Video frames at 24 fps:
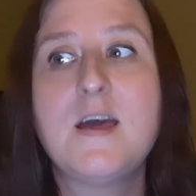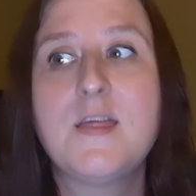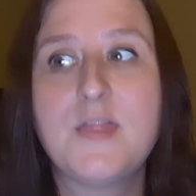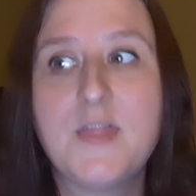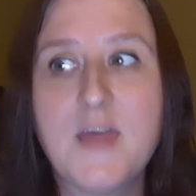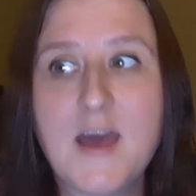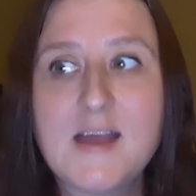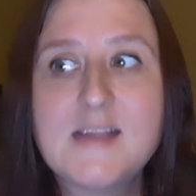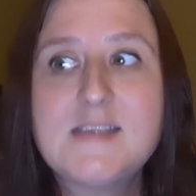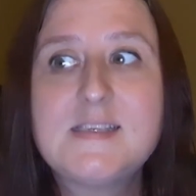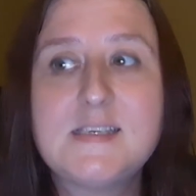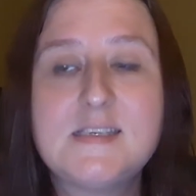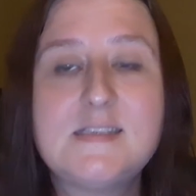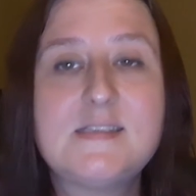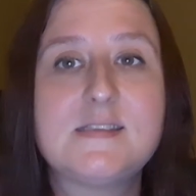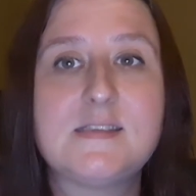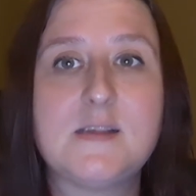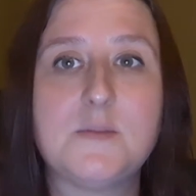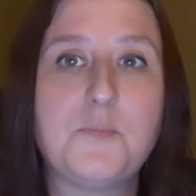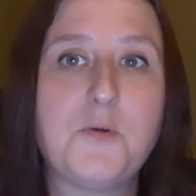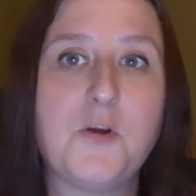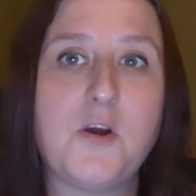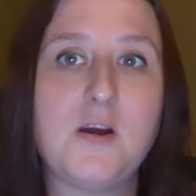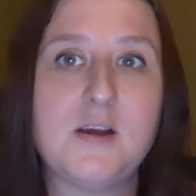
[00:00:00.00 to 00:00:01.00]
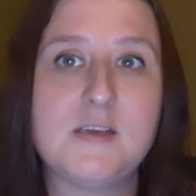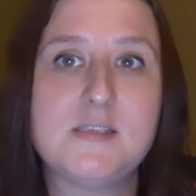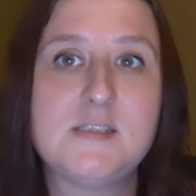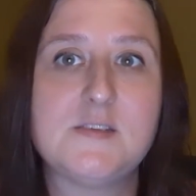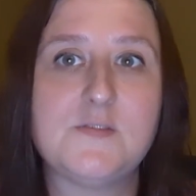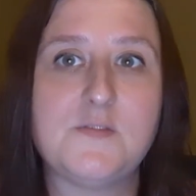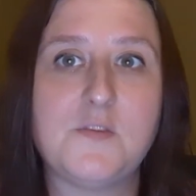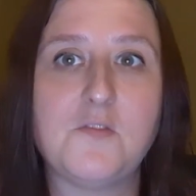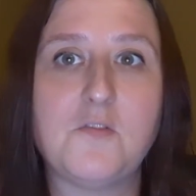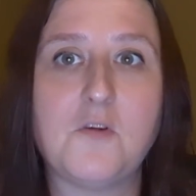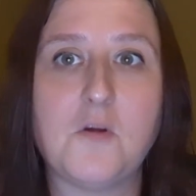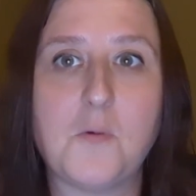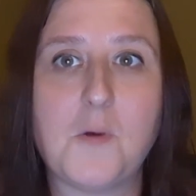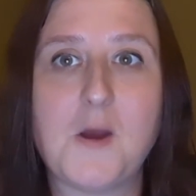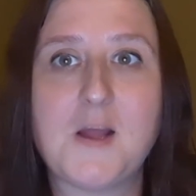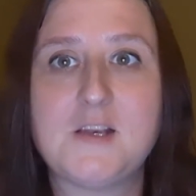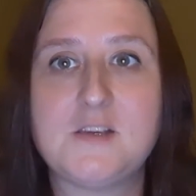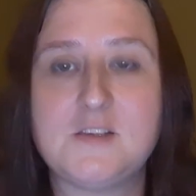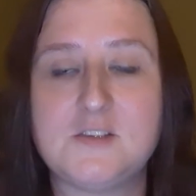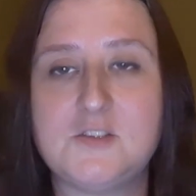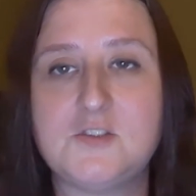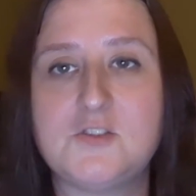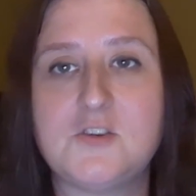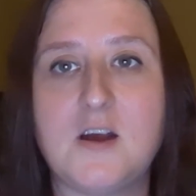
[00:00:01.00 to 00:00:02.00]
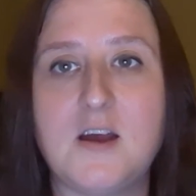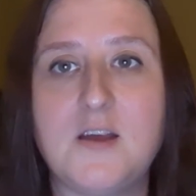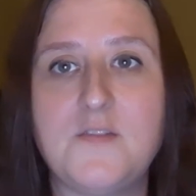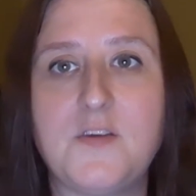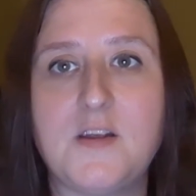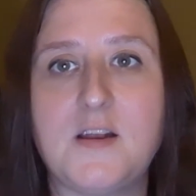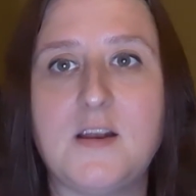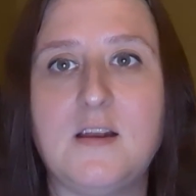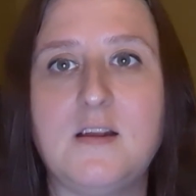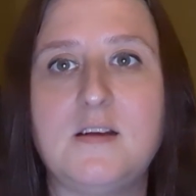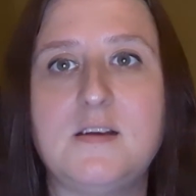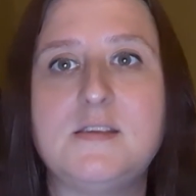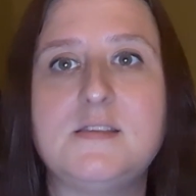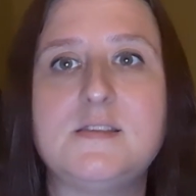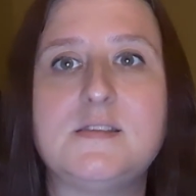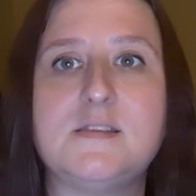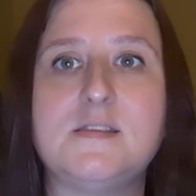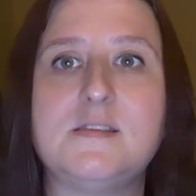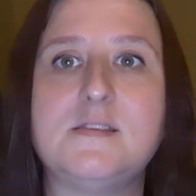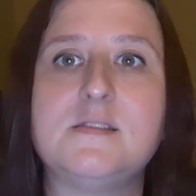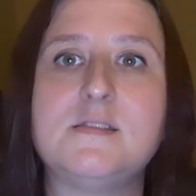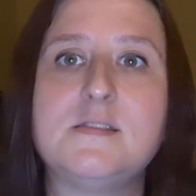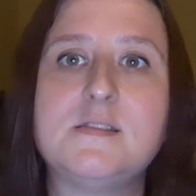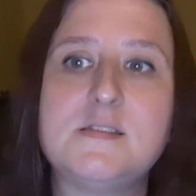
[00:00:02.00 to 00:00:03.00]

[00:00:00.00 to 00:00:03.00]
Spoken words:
that is the price of a Rwandan driving license.